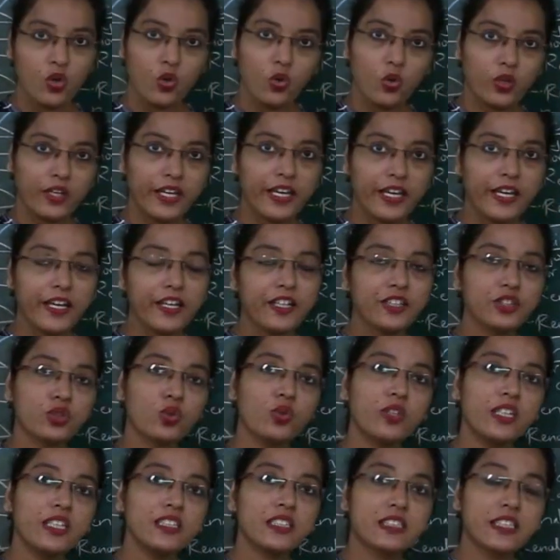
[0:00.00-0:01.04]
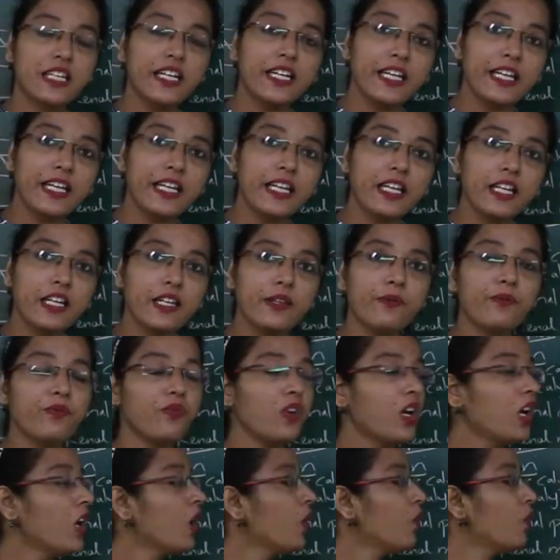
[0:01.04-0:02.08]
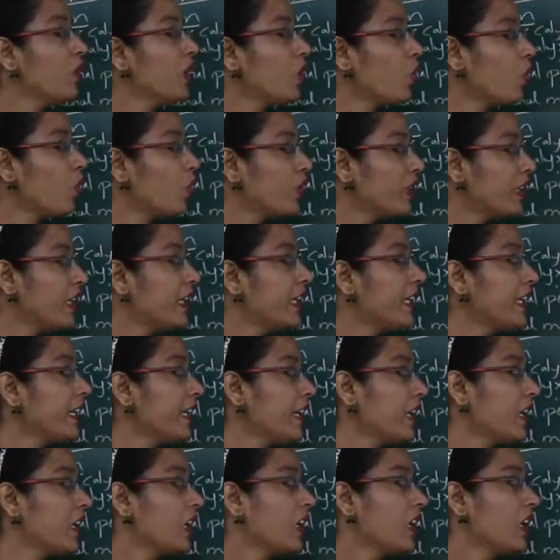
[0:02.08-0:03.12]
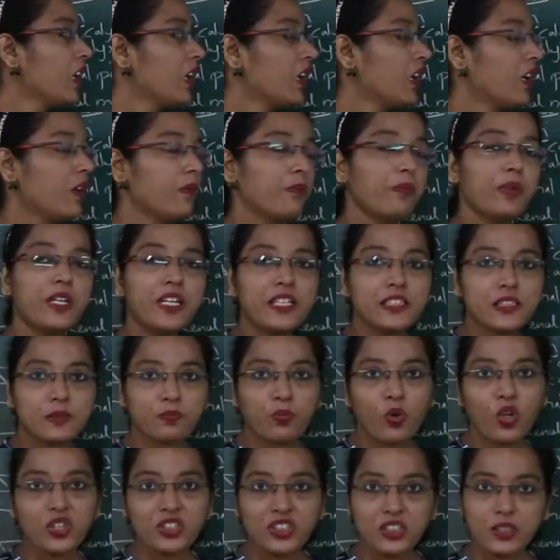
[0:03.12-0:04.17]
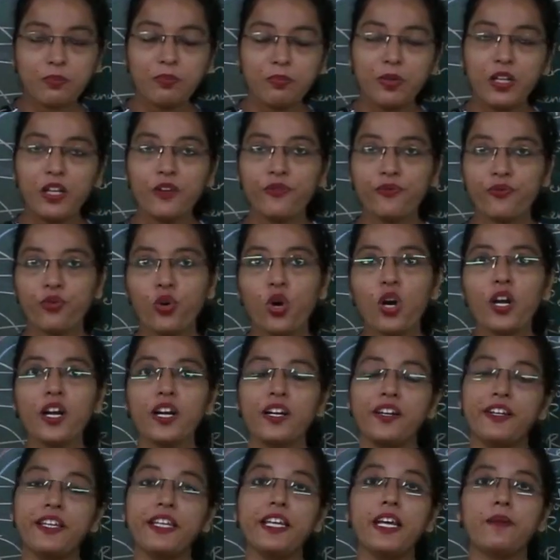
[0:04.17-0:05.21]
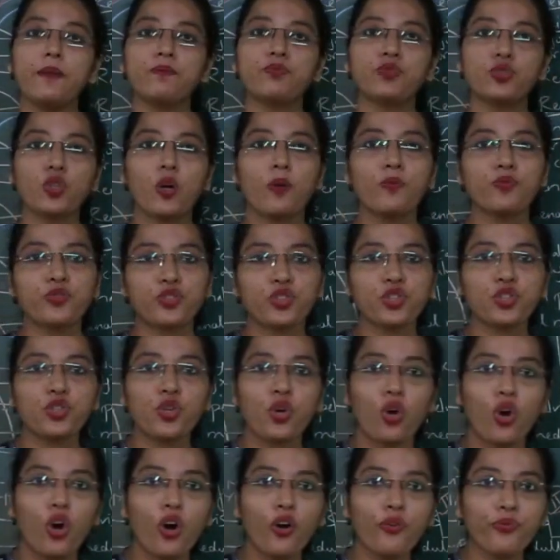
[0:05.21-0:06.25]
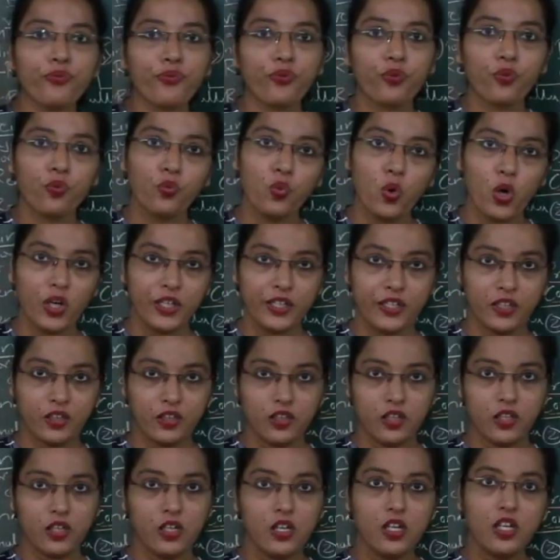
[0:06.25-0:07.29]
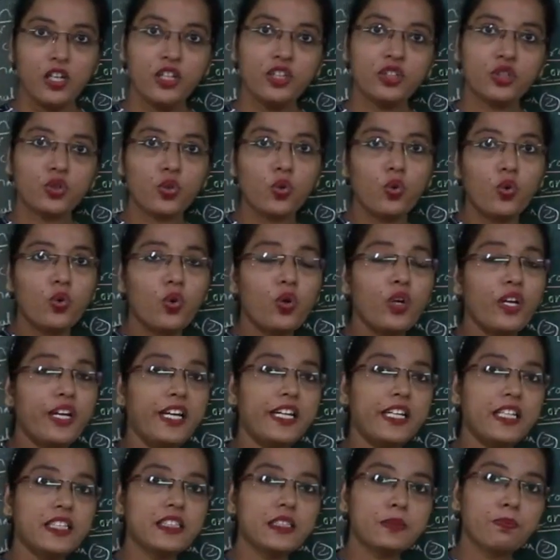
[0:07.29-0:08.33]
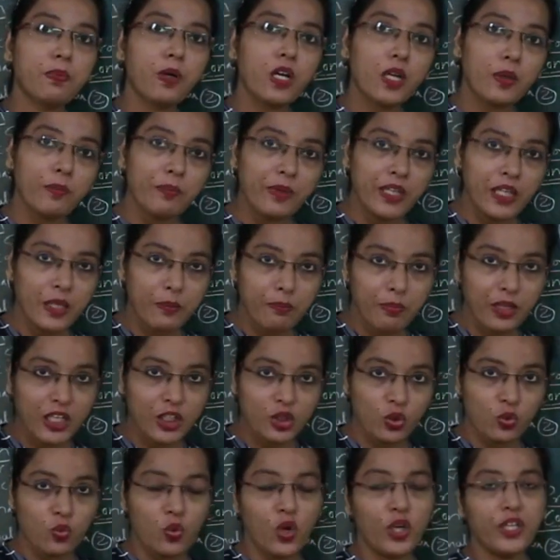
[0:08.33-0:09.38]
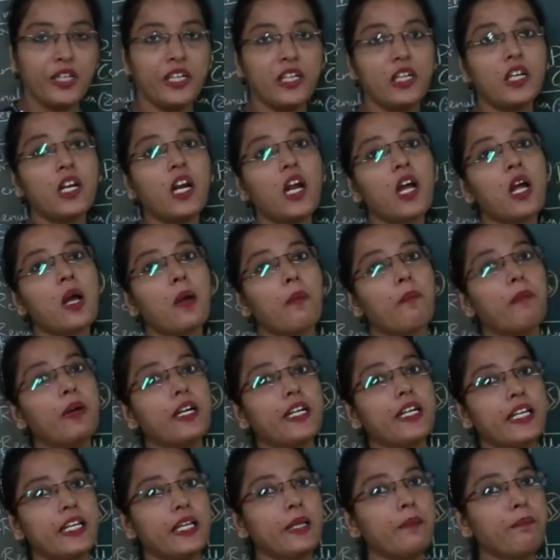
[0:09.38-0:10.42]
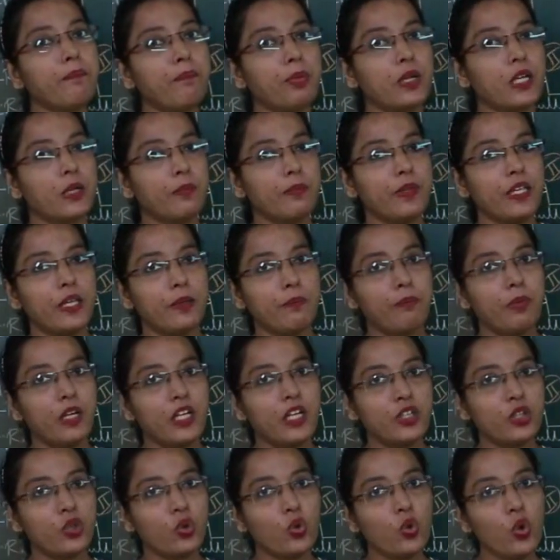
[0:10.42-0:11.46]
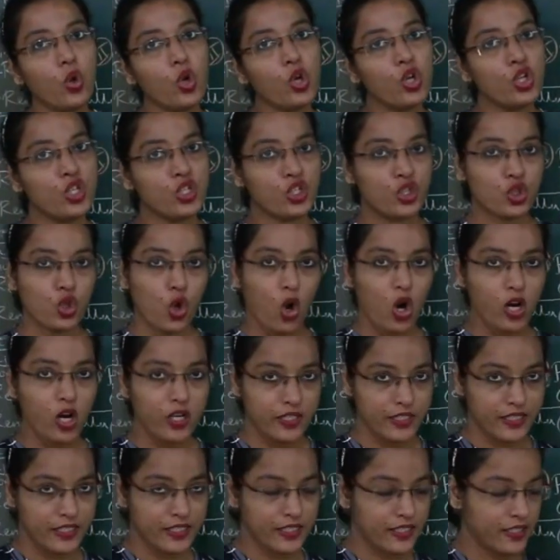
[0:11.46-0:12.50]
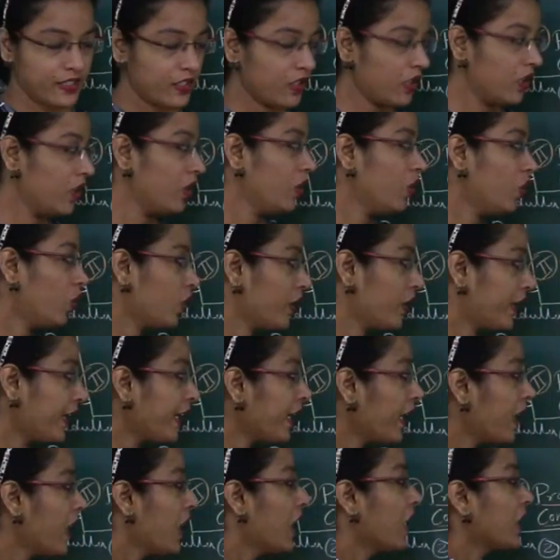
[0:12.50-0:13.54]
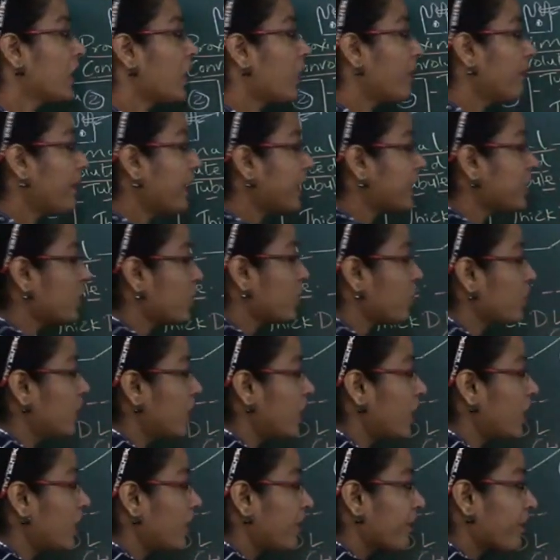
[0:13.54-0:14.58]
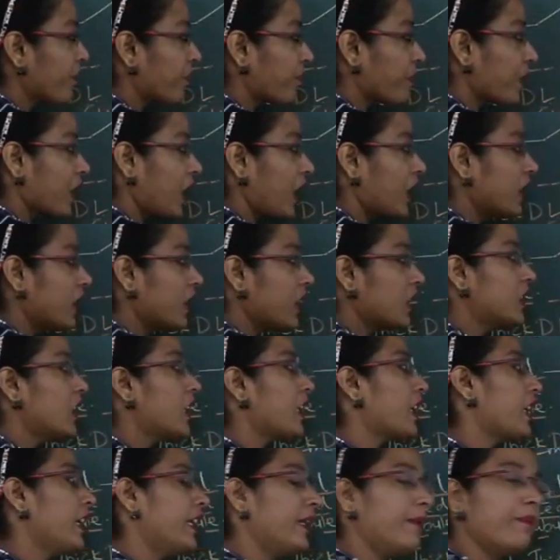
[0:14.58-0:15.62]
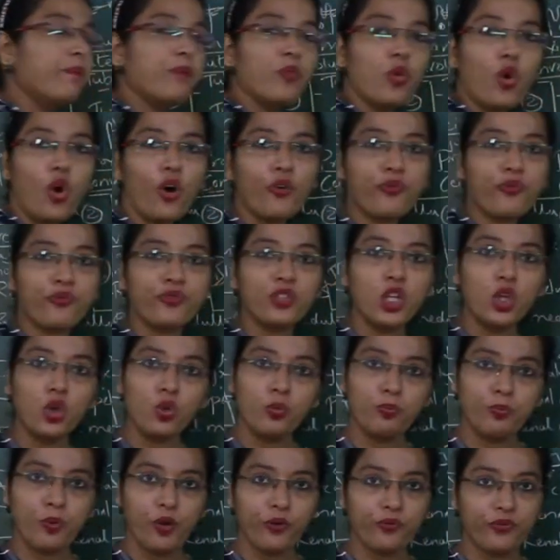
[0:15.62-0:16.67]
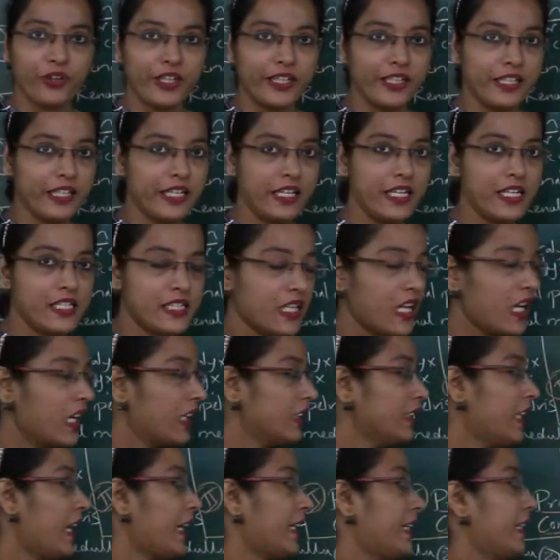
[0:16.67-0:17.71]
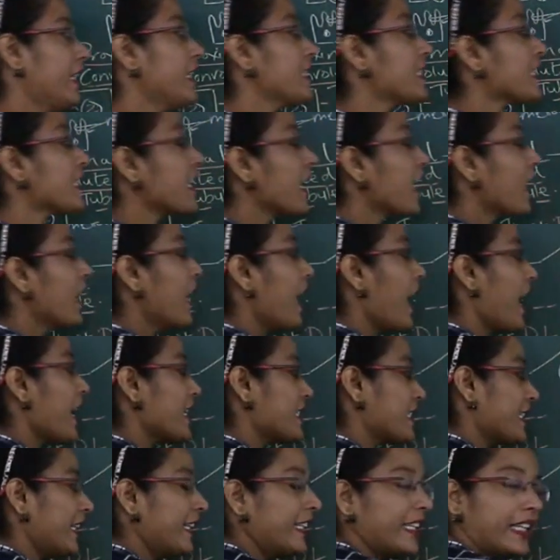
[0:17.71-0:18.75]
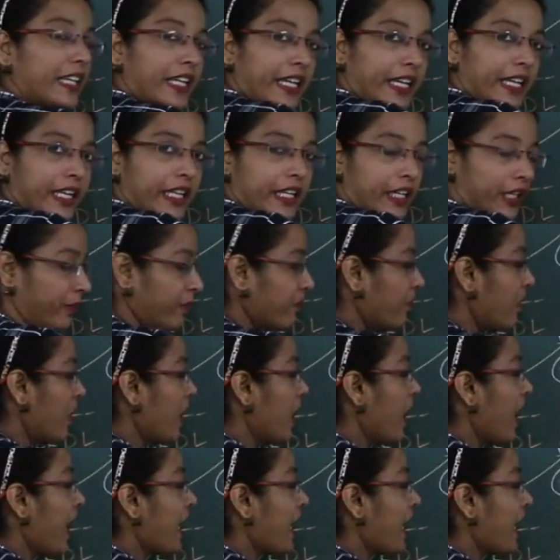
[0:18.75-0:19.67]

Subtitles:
Okay, so descending limb will only be responsible for reabsorption of water. So it is permeable to water but impermeable to salts. Okay, coming to the another limb of the loop of Henle's, that is ascending limb.